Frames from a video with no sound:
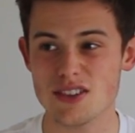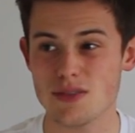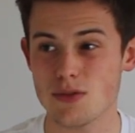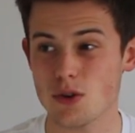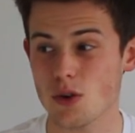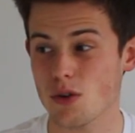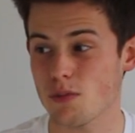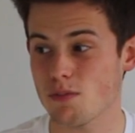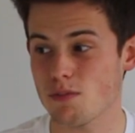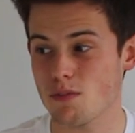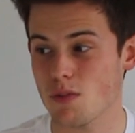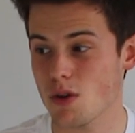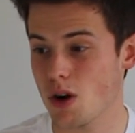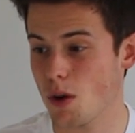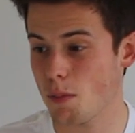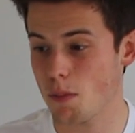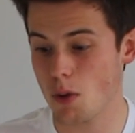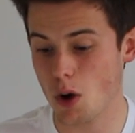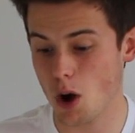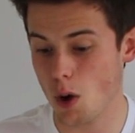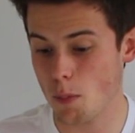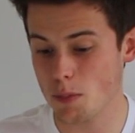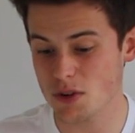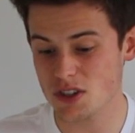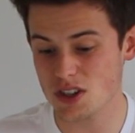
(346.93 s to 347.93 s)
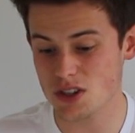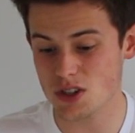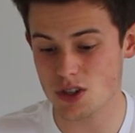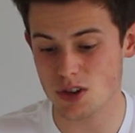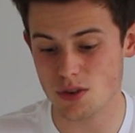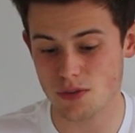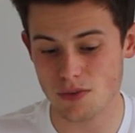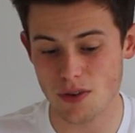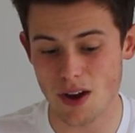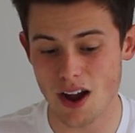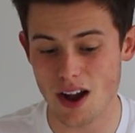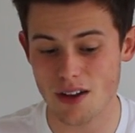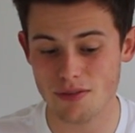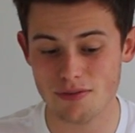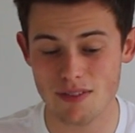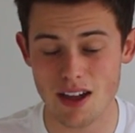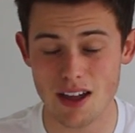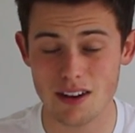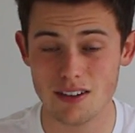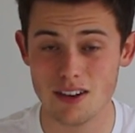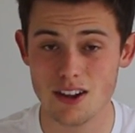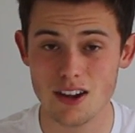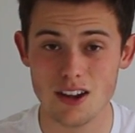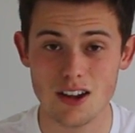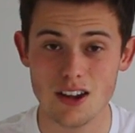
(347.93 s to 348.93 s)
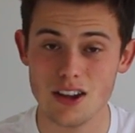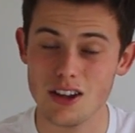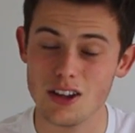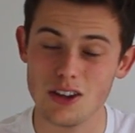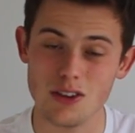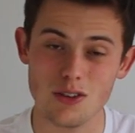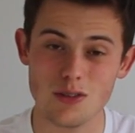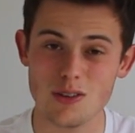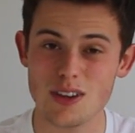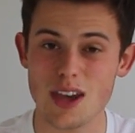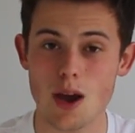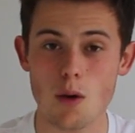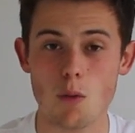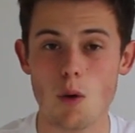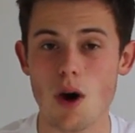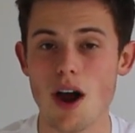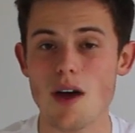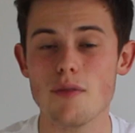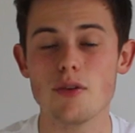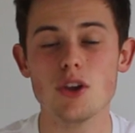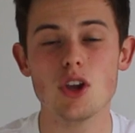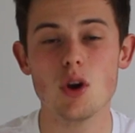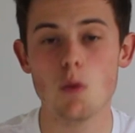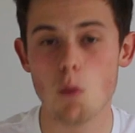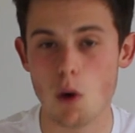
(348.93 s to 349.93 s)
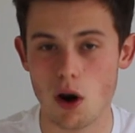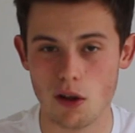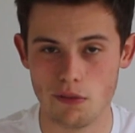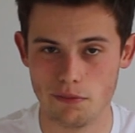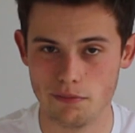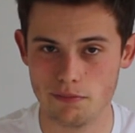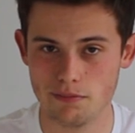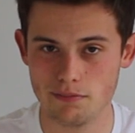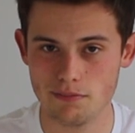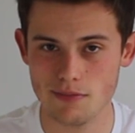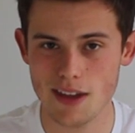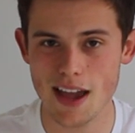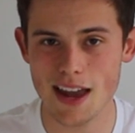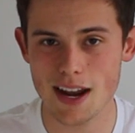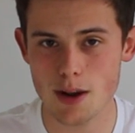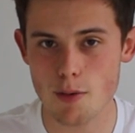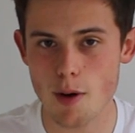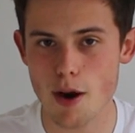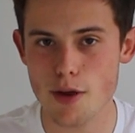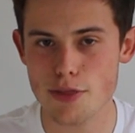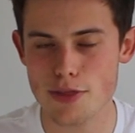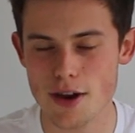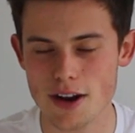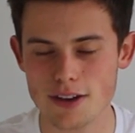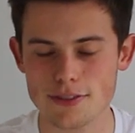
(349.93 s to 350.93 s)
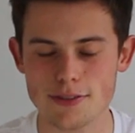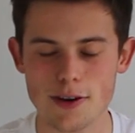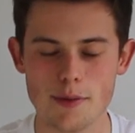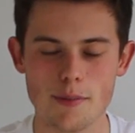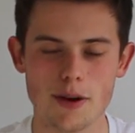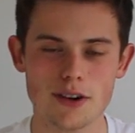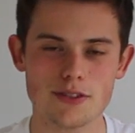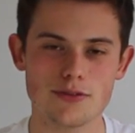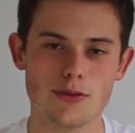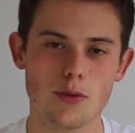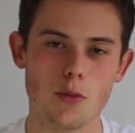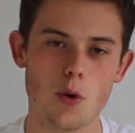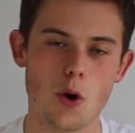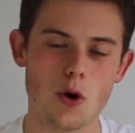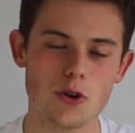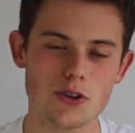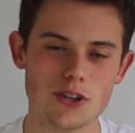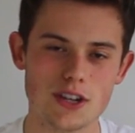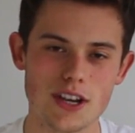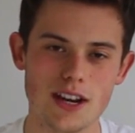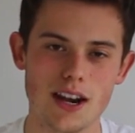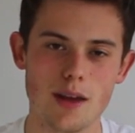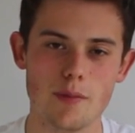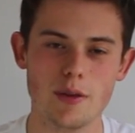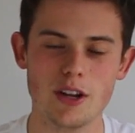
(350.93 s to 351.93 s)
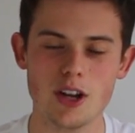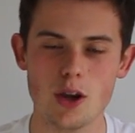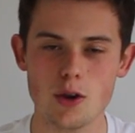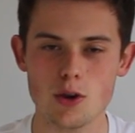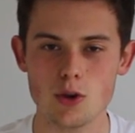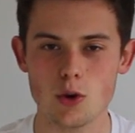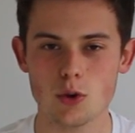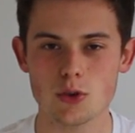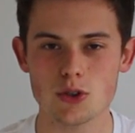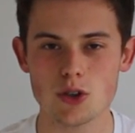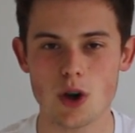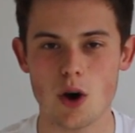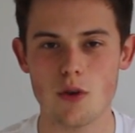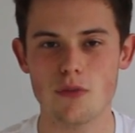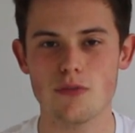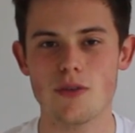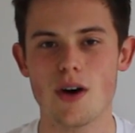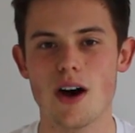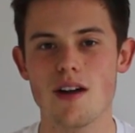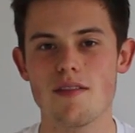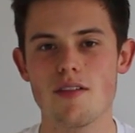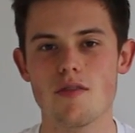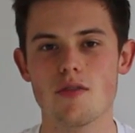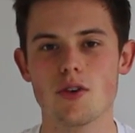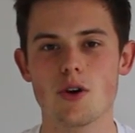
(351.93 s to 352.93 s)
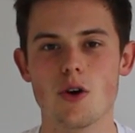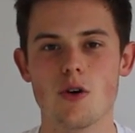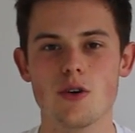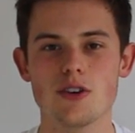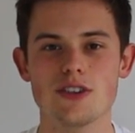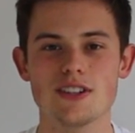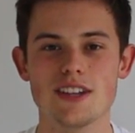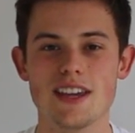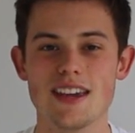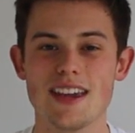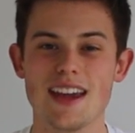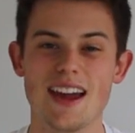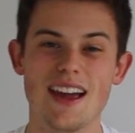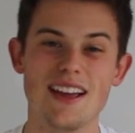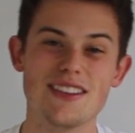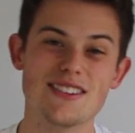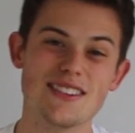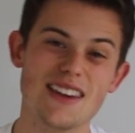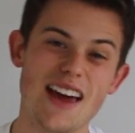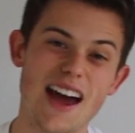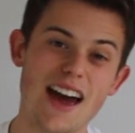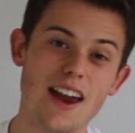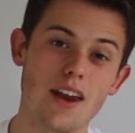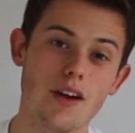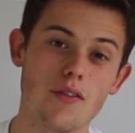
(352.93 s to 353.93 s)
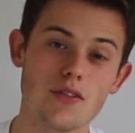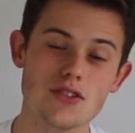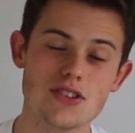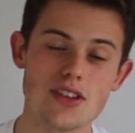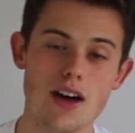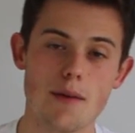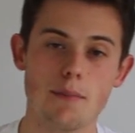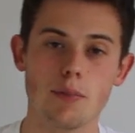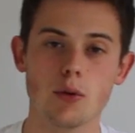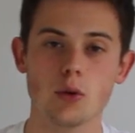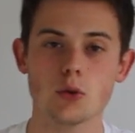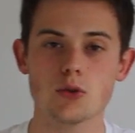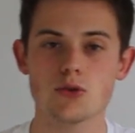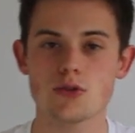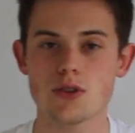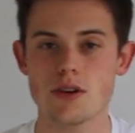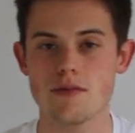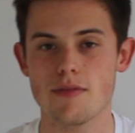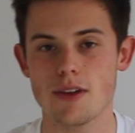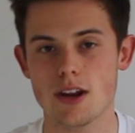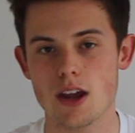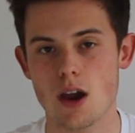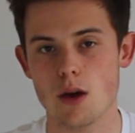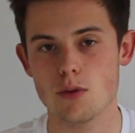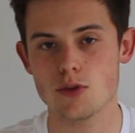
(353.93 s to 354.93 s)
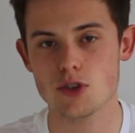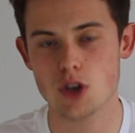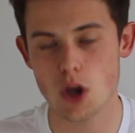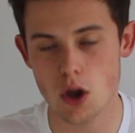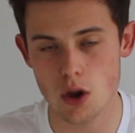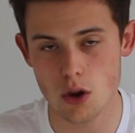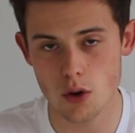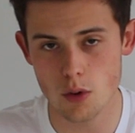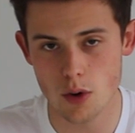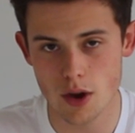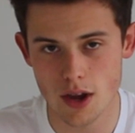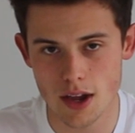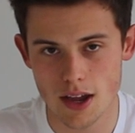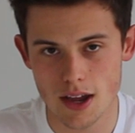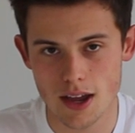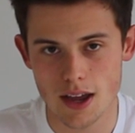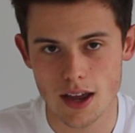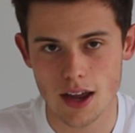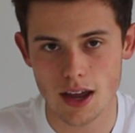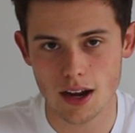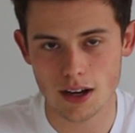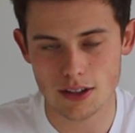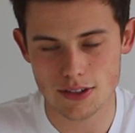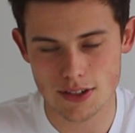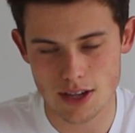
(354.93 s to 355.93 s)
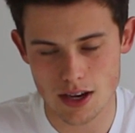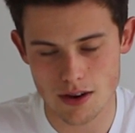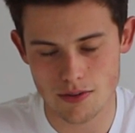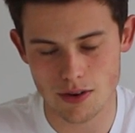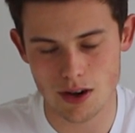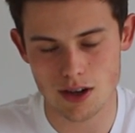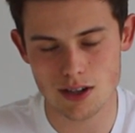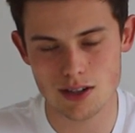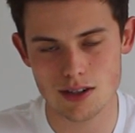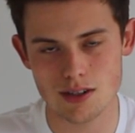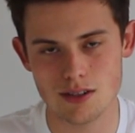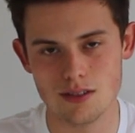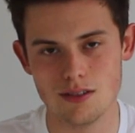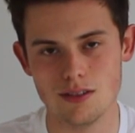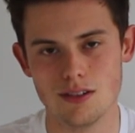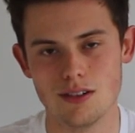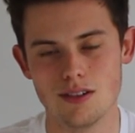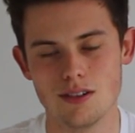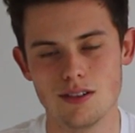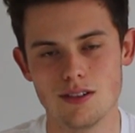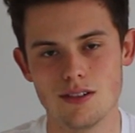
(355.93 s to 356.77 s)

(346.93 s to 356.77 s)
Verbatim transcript: If you're an opposition fan, then you can get whatever you want. Anyway, thanks very much for watching. Let me know your top five of Norwich City kits and head over to that Ball Street video too. And I'll see you very soon.